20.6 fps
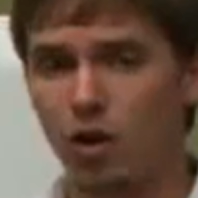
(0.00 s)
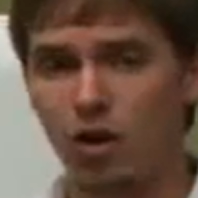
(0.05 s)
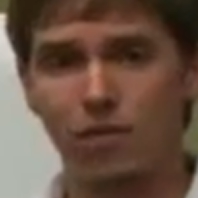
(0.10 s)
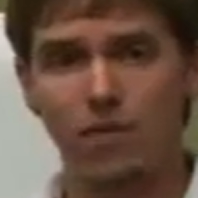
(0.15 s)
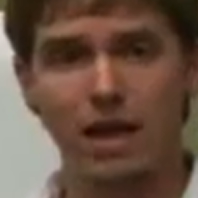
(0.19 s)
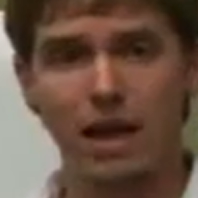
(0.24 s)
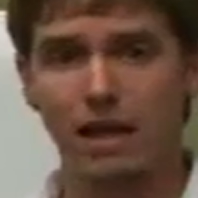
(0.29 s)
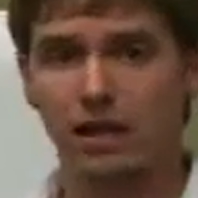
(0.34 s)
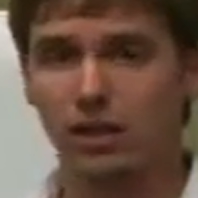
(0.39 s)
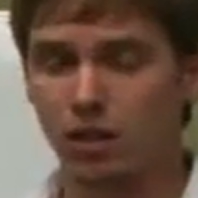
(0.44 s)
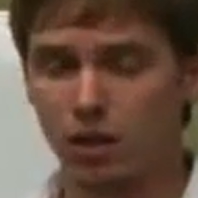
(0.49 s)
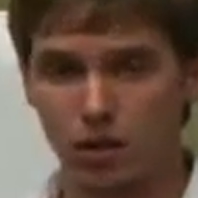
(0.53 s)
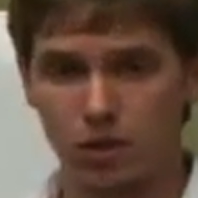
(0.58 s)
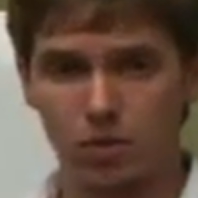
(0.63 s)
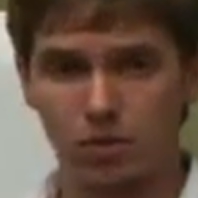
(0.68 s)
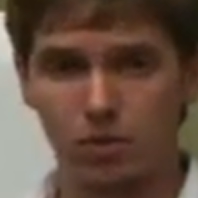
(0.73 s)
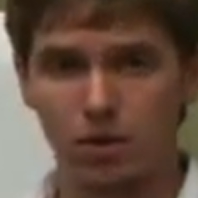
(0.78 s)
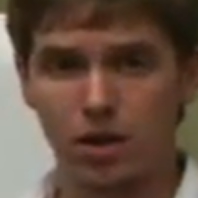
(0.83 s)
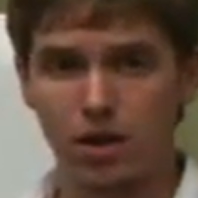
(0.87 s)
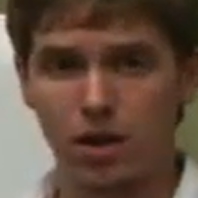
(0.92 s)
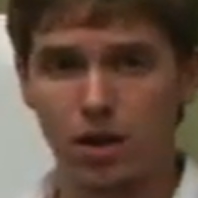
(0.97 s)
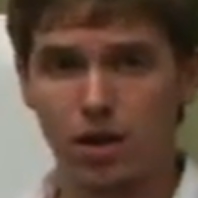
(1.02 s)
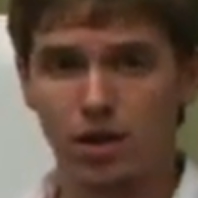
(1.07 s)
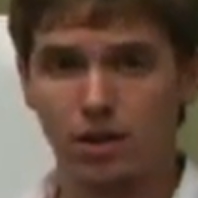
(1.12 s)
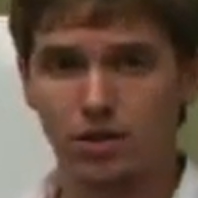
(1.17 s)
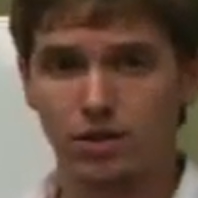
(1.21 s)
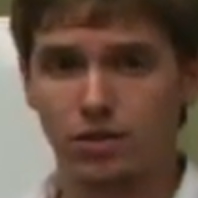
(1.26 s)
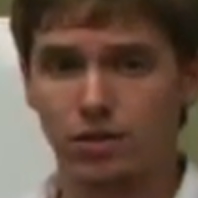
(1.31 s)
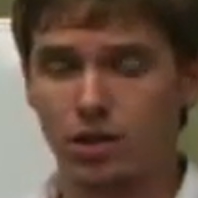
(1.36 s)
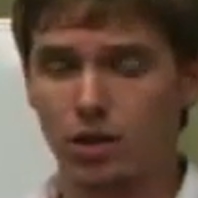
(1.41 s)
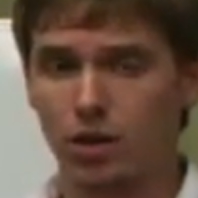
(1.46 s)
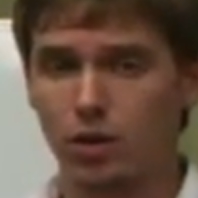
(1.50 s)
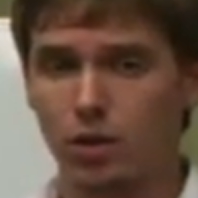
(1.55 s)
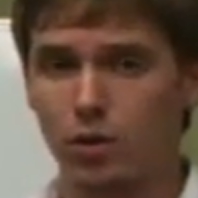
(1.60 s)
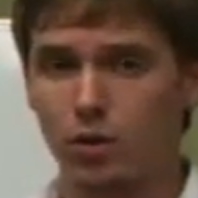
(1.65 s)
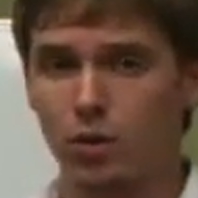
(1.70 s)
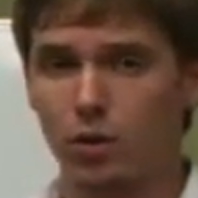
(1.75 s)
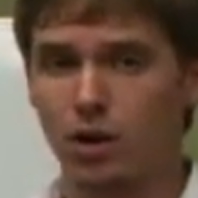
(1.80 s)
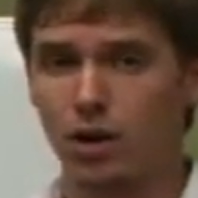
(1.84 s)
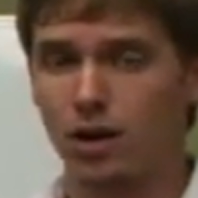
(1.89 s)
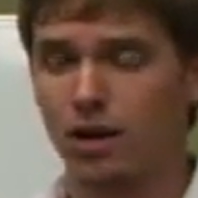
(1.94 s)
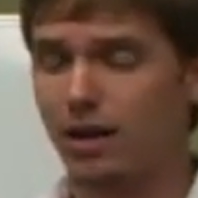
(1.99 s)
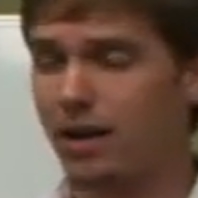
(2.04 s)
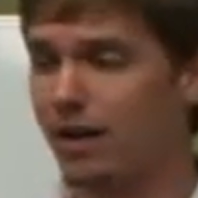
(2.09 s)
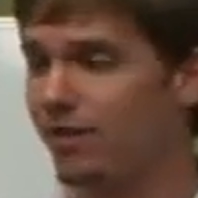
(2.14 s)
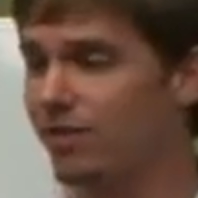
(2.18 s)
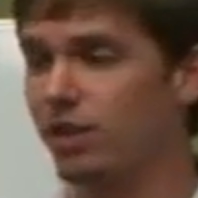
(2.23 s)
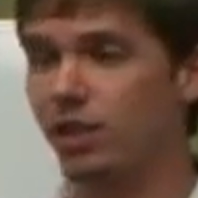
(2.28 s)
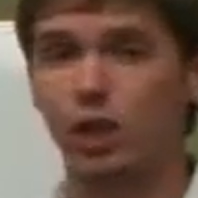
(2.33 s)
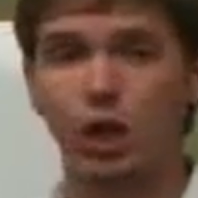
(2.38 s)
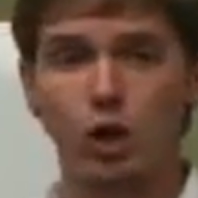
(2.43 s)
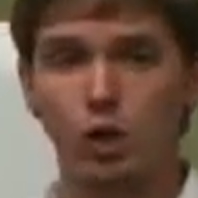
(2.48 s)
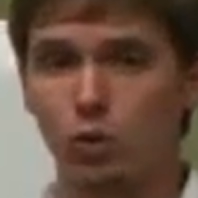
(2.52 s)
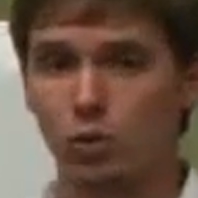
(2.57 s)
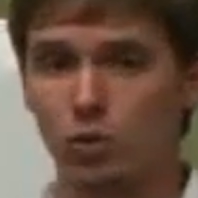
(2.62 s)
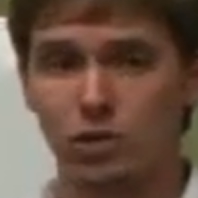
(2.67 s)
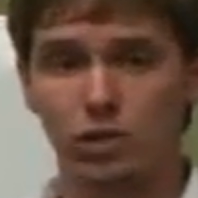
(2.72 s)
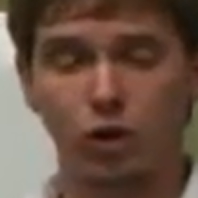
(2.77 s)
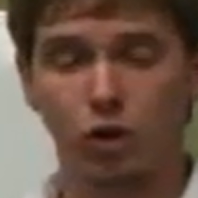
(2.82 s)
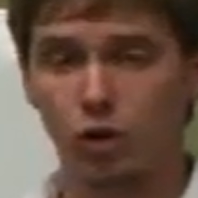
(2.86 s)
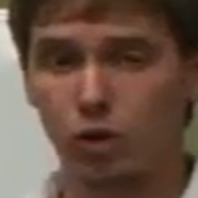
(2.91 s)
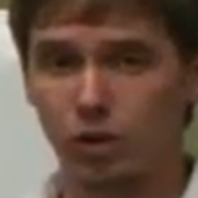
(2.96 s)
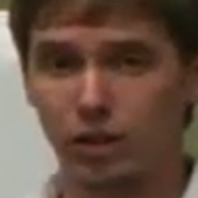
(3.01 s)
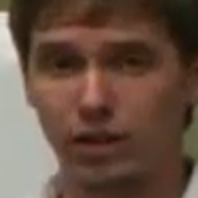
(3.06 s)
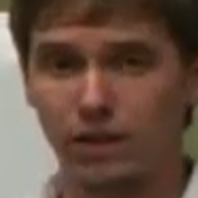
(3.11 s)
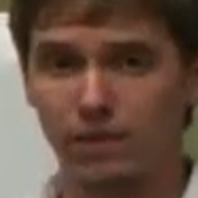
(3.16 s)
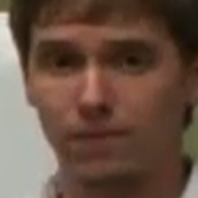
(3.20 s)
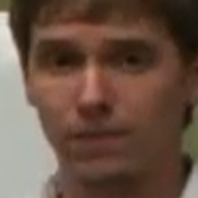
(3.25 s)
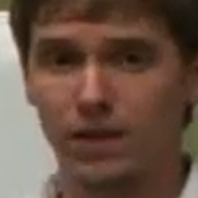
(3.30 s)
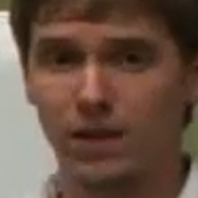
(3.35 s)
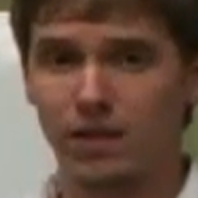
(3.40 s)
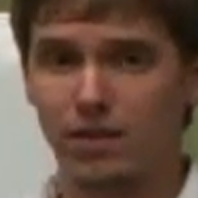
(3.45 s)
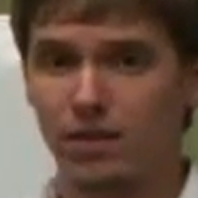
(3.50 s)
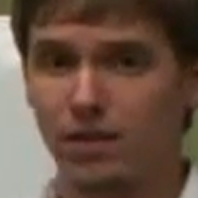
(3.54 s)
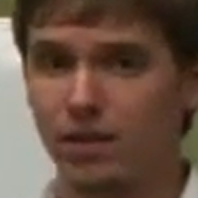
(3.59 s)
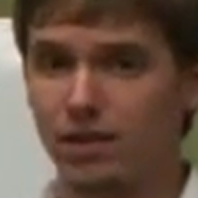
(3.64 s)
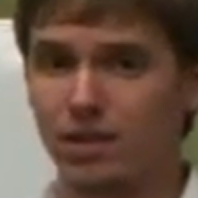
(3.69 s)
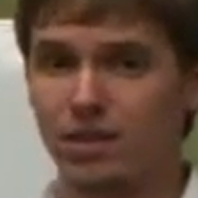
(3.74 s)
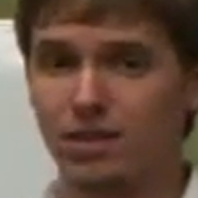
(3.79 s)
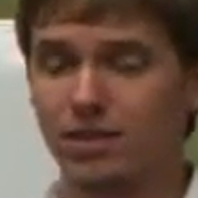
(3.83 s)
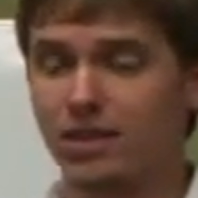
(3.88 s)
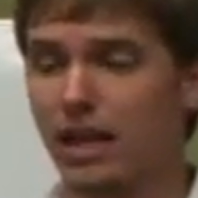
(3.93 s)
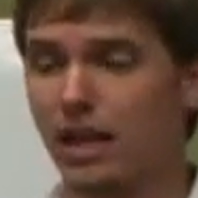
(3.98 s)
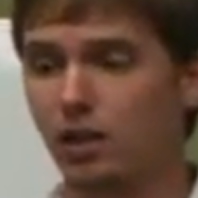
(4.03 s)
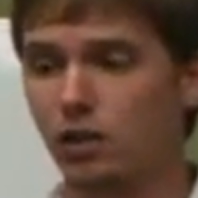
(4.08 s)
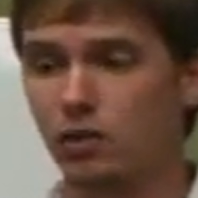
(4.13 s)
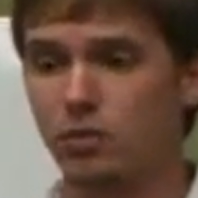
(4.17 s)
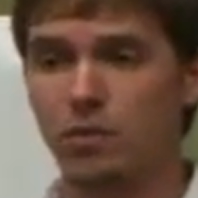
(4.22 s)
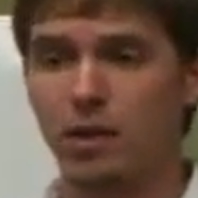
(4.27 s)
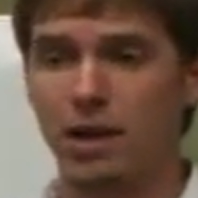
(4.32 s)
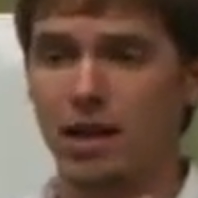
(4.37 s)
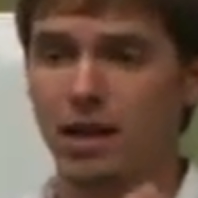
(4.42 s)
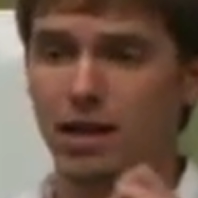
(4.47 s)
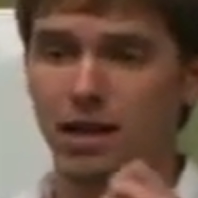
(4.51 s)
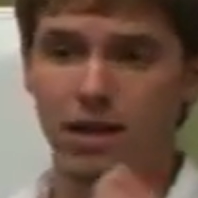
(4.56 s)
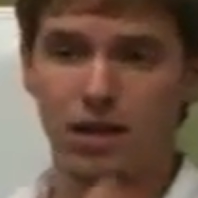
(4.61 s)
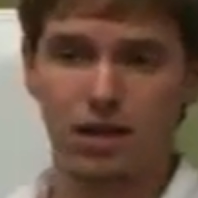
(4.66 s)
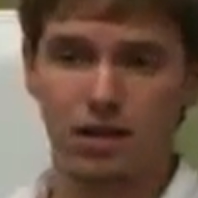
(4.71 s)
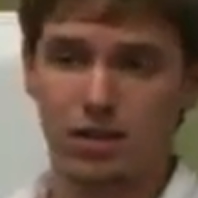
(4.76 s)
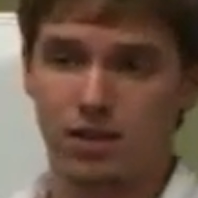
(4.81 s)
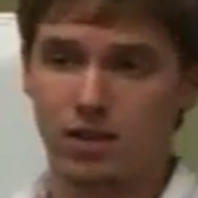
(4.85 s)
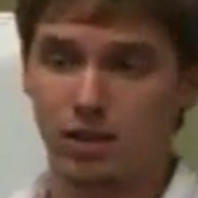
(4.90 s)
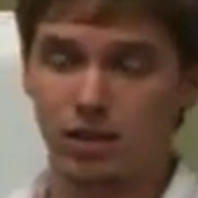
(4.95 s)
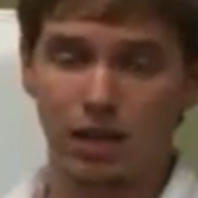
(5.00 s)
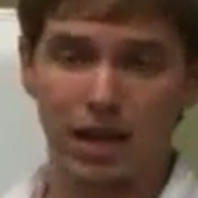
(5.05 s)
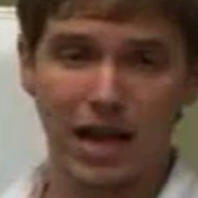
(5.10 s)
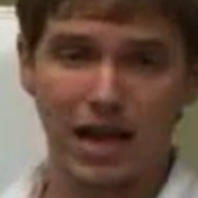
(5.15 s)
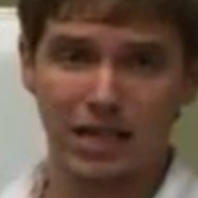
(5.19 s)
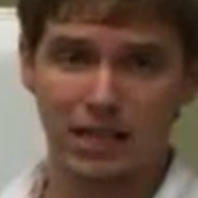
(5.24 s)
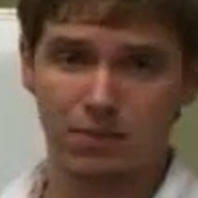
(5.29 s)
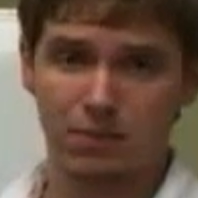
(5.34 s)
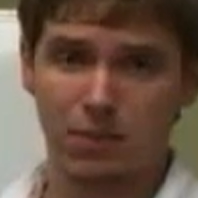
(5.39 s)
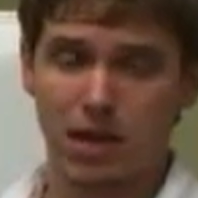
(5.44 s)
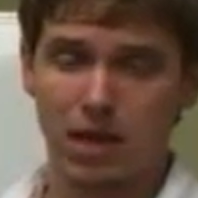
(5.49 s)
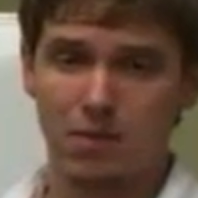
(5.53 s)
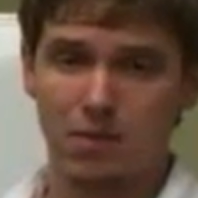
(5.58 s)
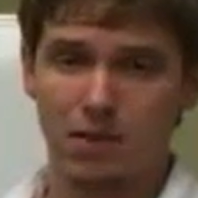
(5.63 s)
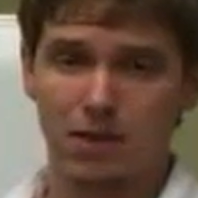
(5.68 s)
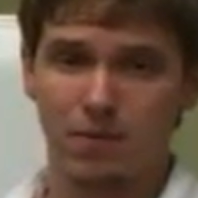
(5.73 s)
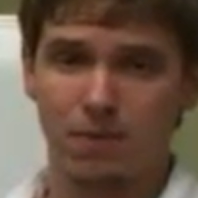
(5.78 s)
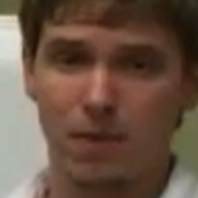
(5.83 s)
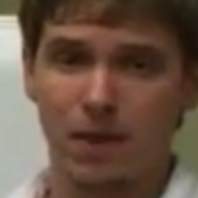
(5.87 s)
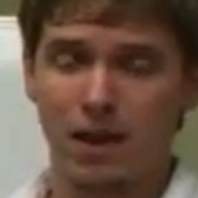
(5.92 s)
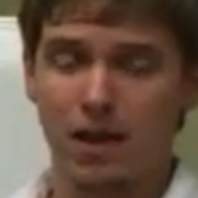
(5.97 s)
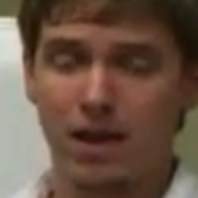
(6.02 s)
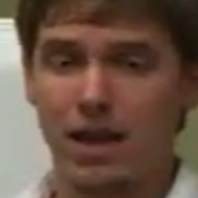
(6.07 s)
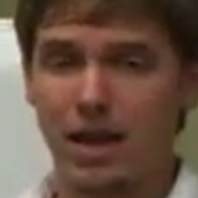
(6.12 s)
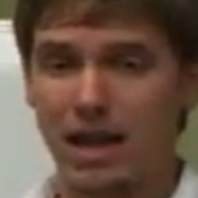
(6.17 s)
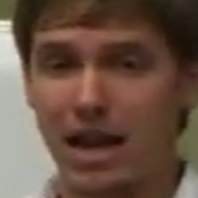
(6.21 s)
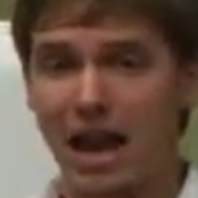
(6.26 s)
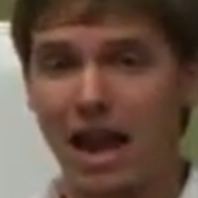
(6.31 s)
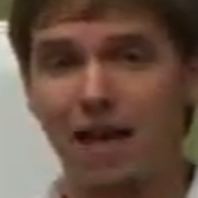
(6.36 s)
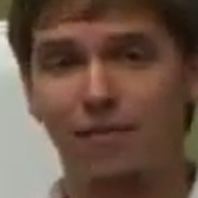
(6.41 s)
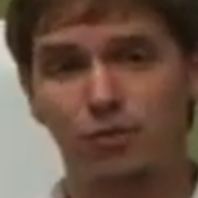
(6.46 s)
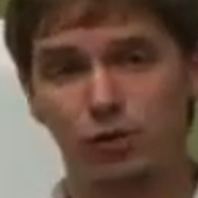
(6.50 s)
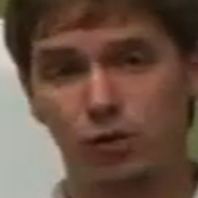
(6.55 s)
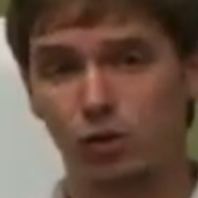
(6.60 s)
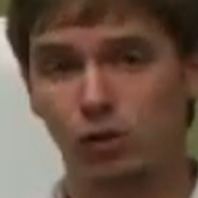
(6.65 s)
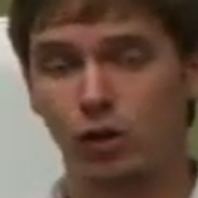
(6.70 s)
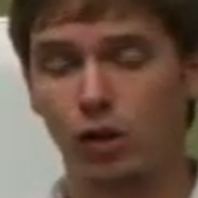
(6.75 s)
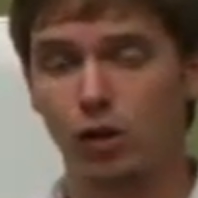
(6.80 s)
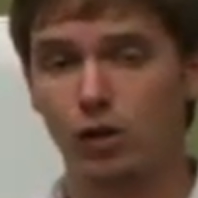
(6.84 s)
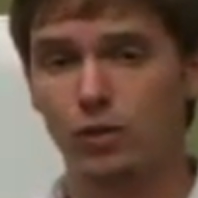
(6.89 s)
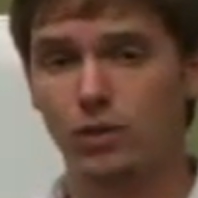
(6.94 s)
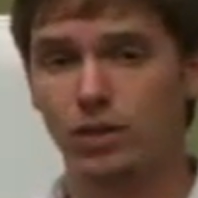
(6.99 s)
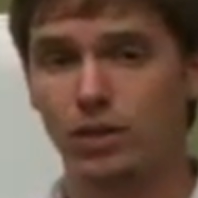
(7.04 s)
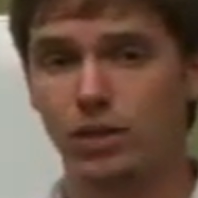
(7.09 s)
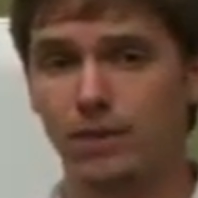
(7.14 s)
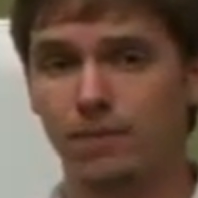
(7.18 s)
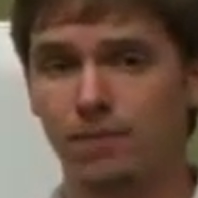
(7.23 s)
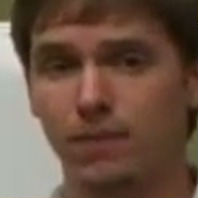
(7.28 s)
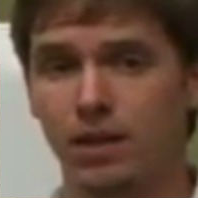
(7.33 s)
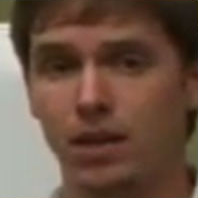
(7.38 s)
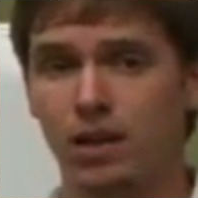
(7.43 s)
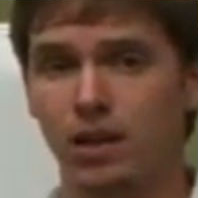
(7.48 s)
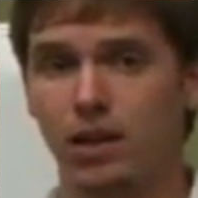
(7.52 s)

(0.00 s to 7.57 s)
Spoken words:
on that loan. So if the loan was current, then the seller made the last payment, and after closing,